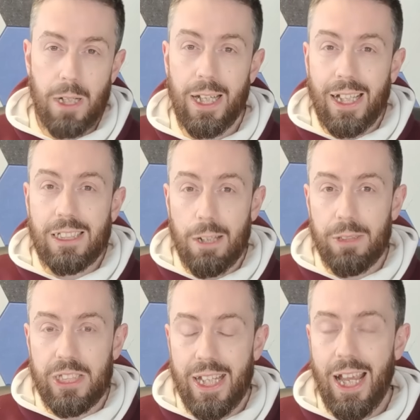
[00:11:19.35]

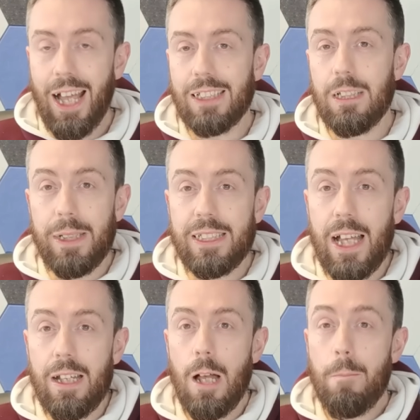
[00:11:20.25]
connectivity, it has to be
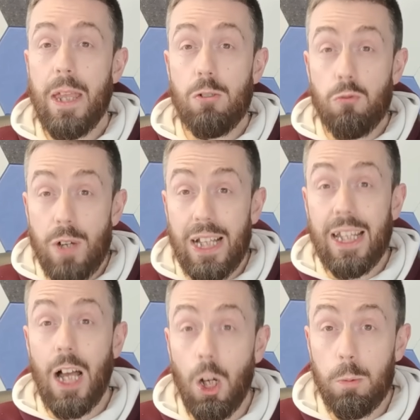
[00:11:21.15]
said, has
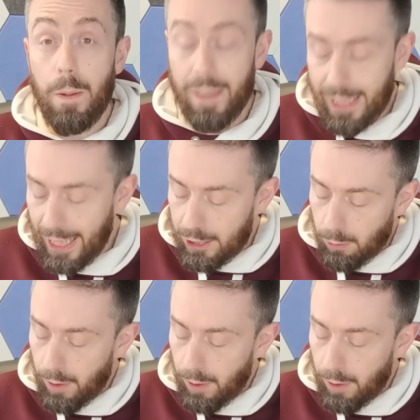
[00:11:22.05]
really opened the gates.